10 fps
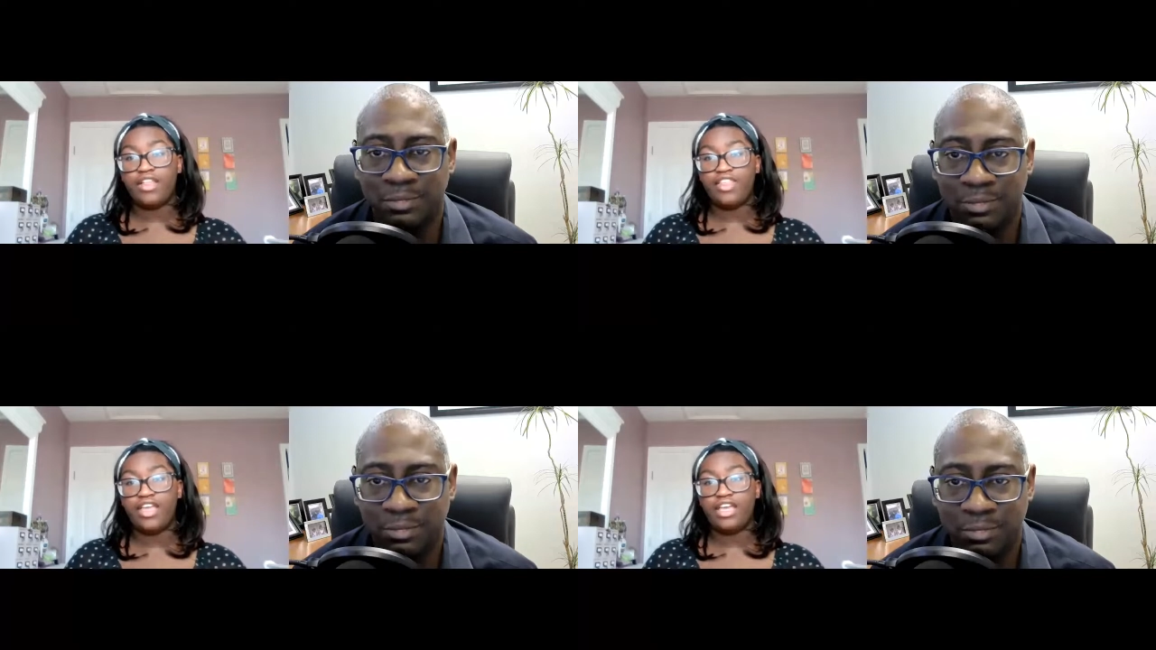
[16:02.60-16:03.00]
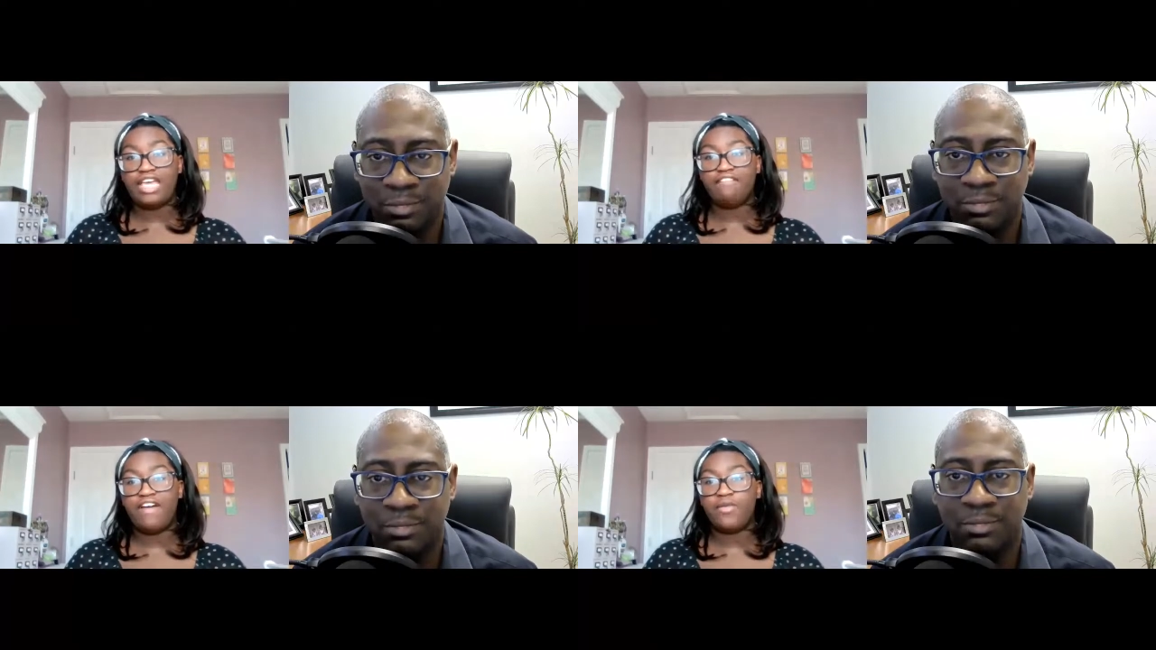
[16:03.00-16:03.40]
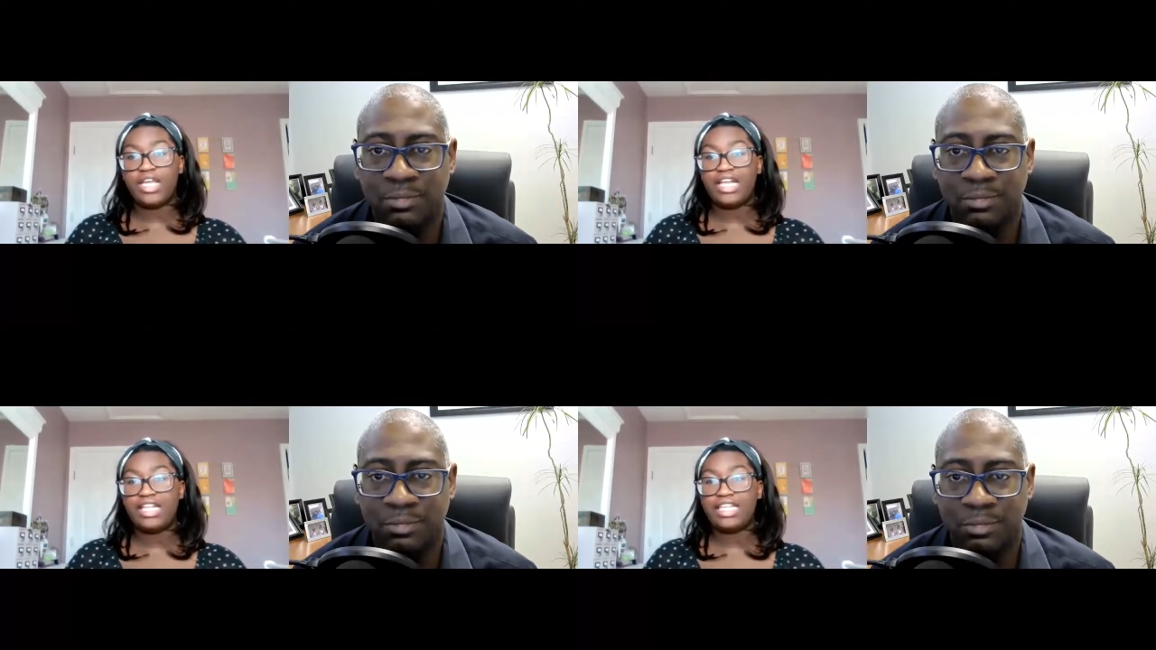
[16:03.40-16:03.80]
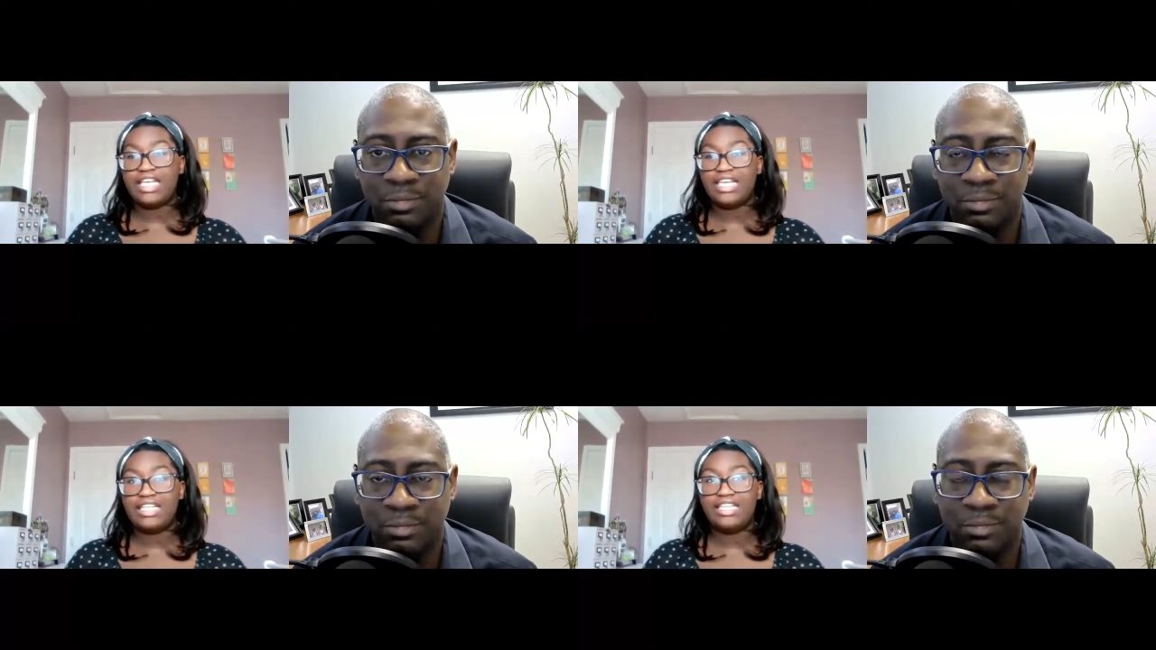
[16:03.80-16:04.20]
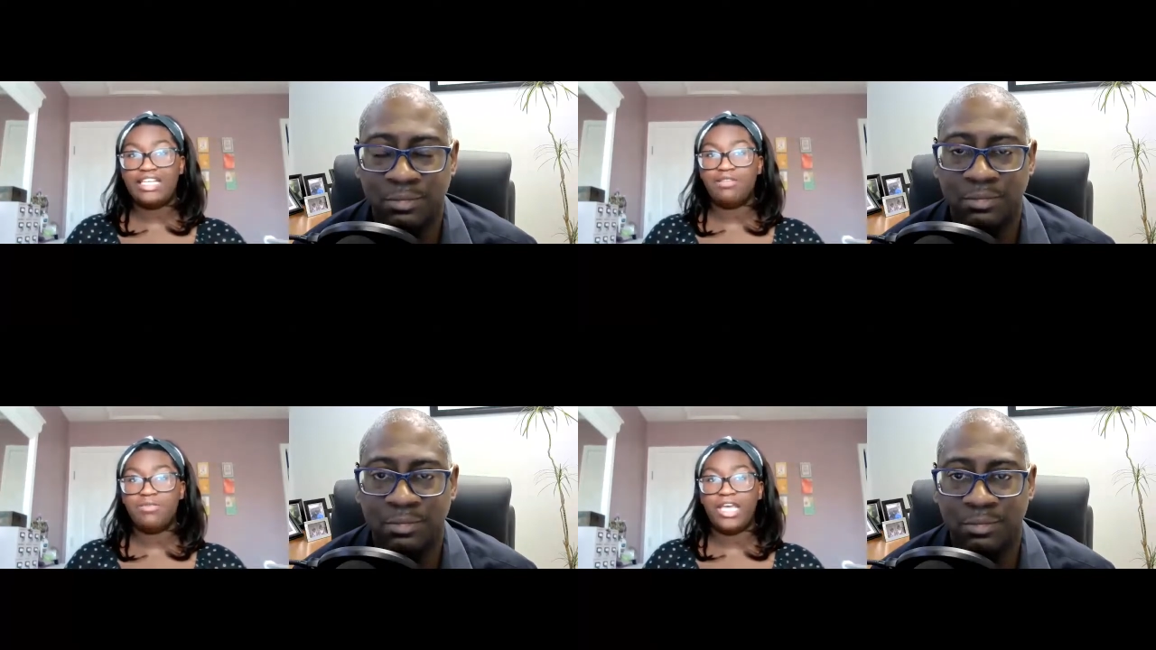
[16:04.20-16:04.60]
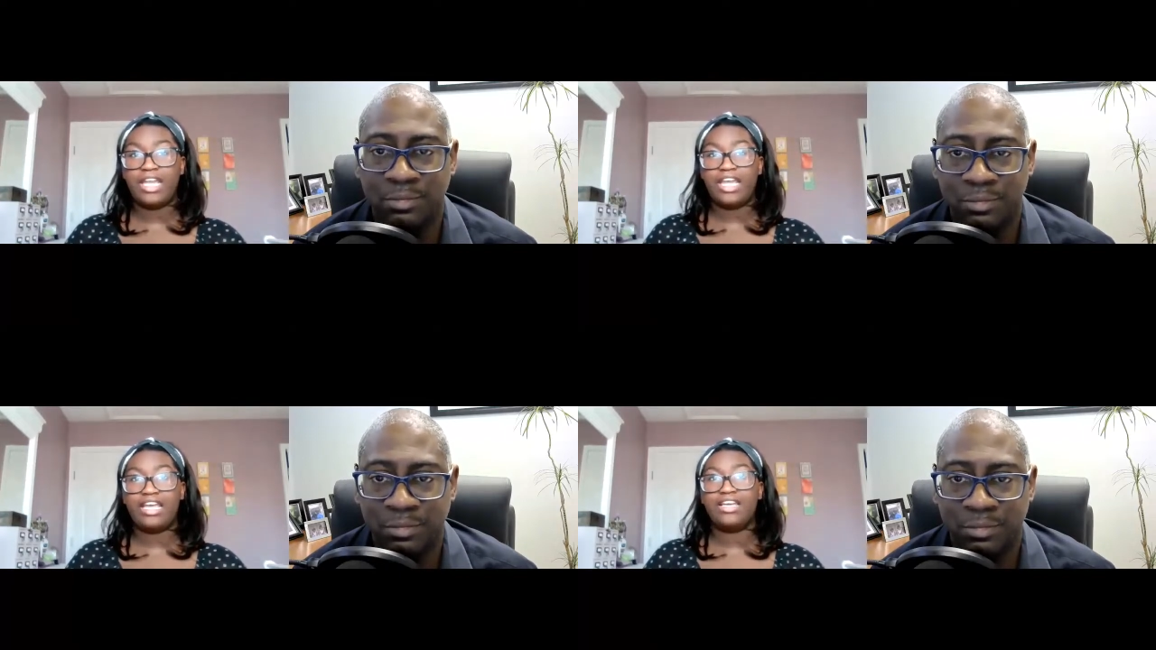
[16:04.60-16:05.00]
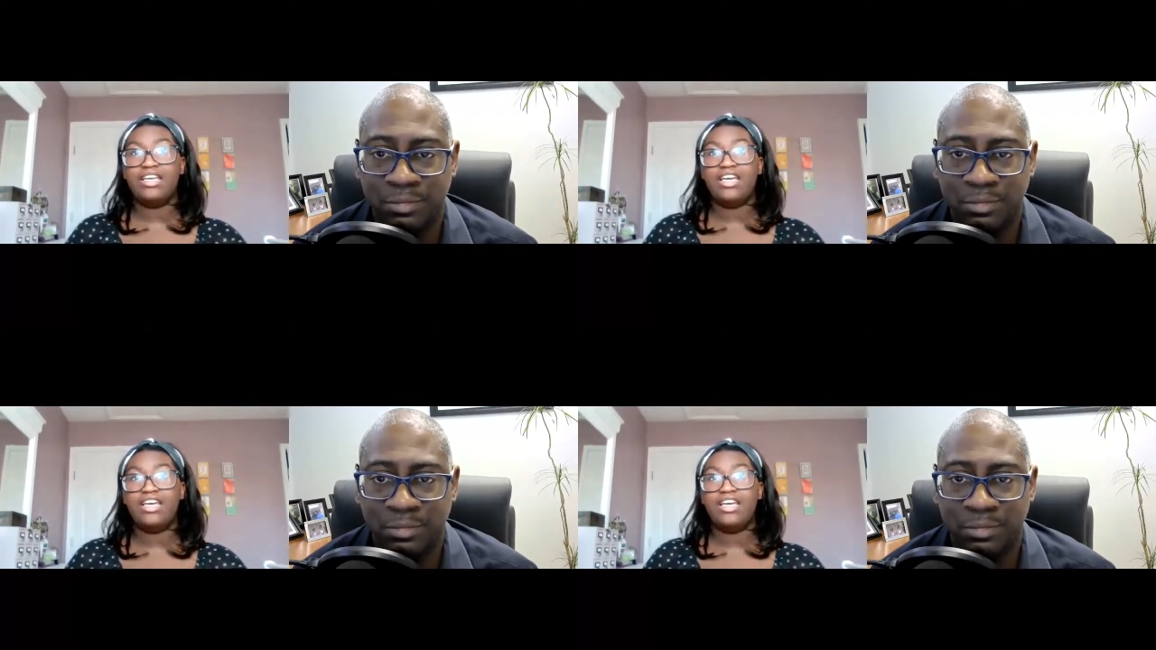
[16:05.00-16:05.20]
Speaker 1: i think if i would get a lead in the beginning